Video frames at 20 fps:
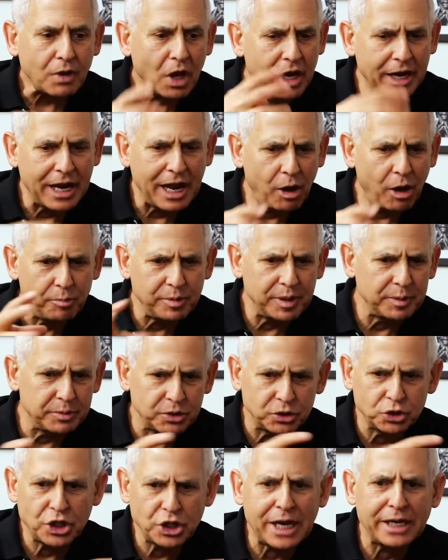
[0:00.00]
on how
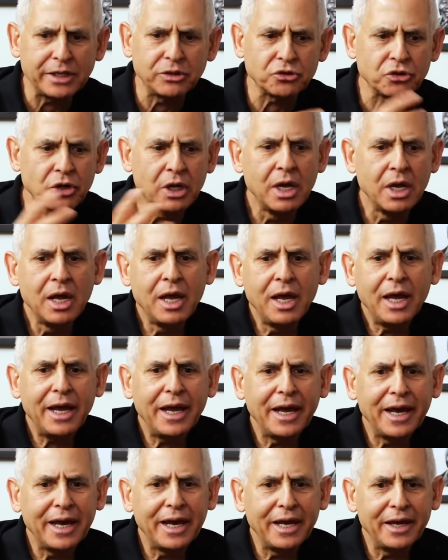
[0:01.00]
people change.
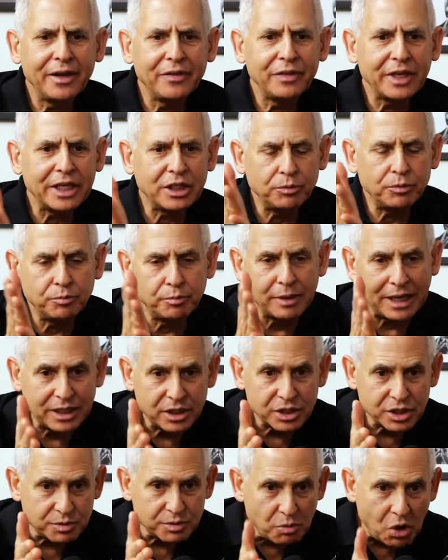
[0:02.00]
And they
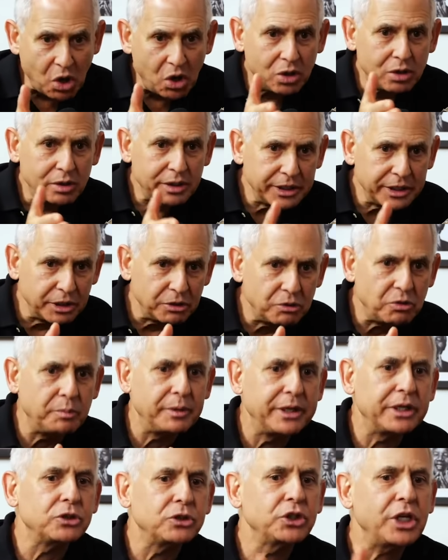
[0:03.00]
make small
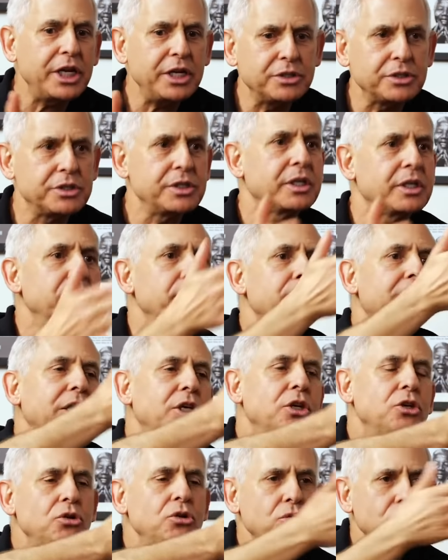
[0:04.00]
incremental changes that can make
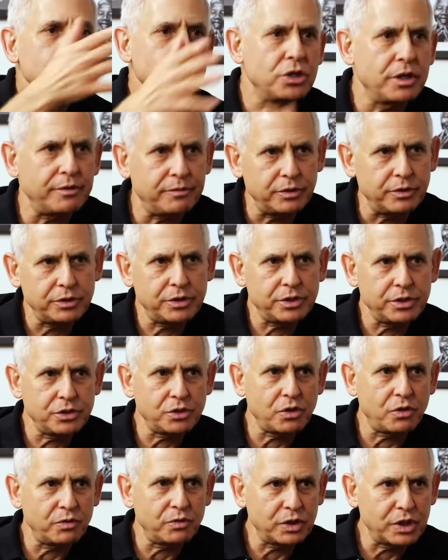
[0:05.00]
huge
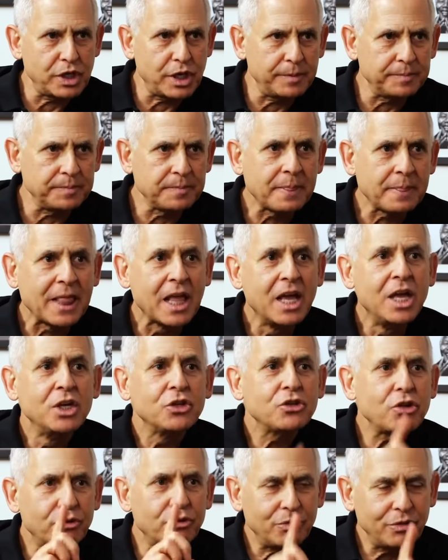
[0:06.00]
differences over time. Mm
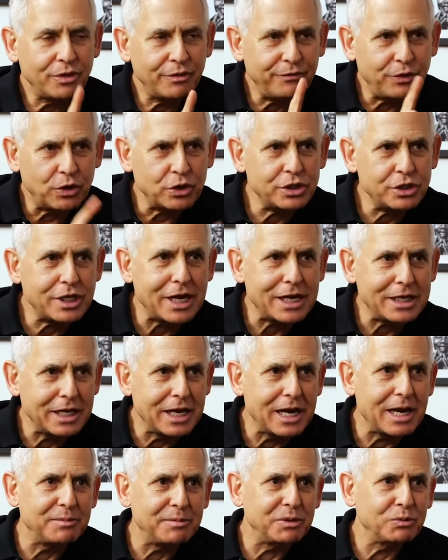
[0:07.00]
-hmm. So, the first tiny
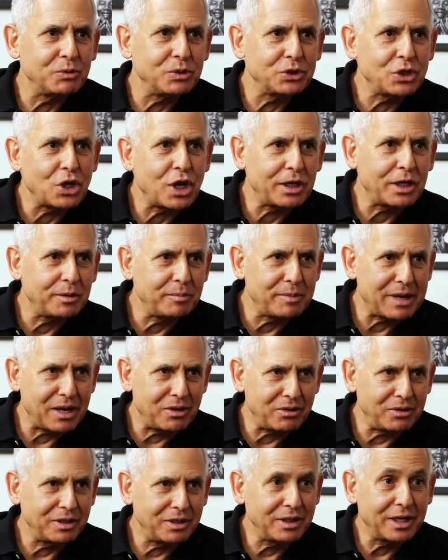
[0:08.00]
habit we'll talk
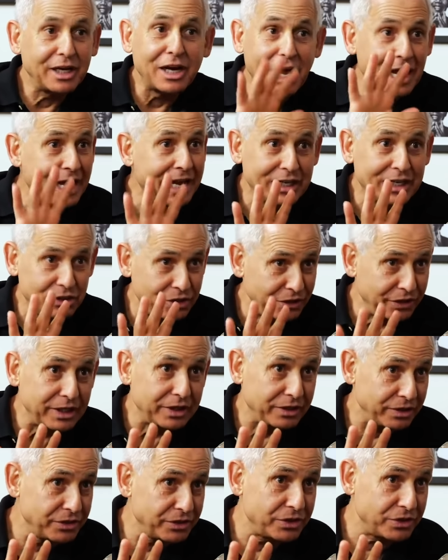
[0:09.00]
about, and I actually
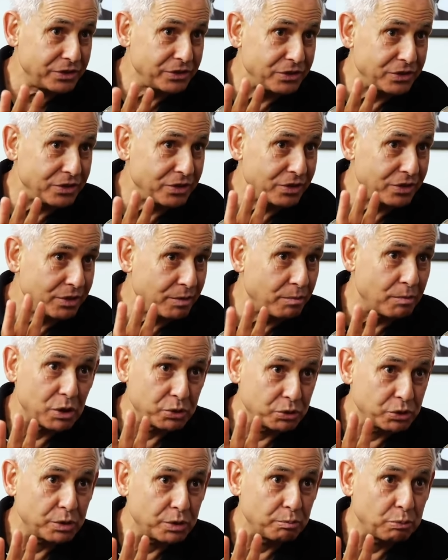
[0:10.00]
think this is the
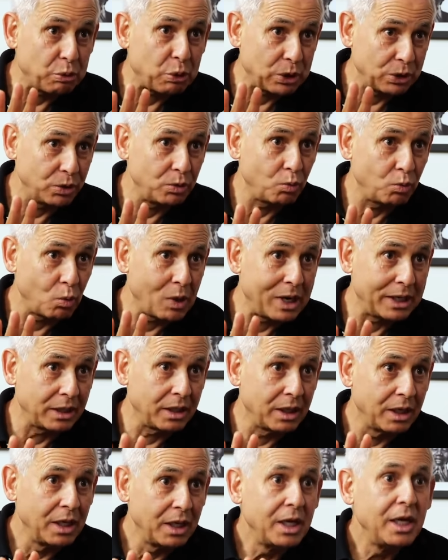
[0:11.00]
most important one
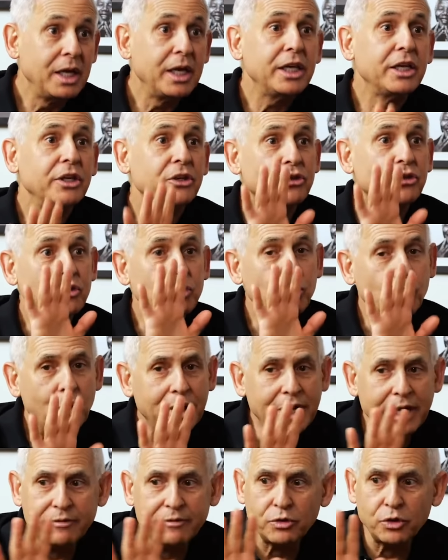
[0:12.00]
it's
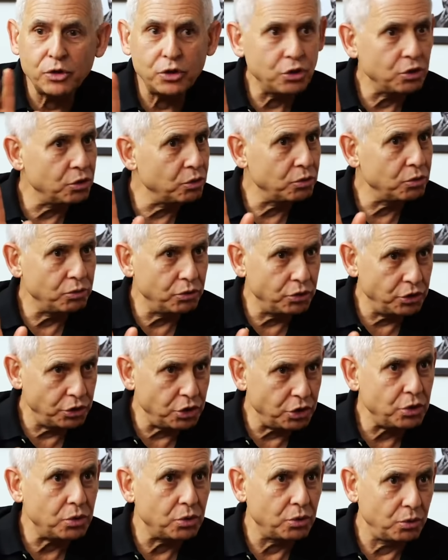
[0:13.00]
whatever you
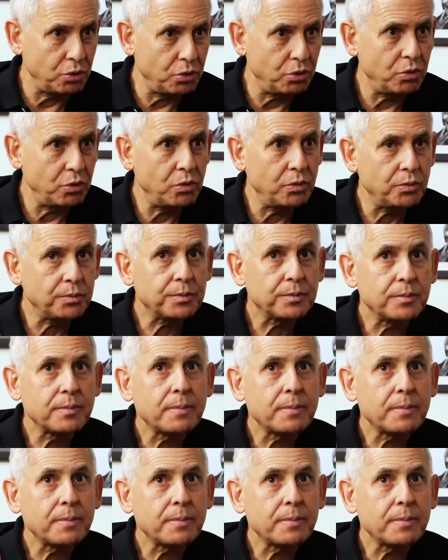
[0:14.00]
do,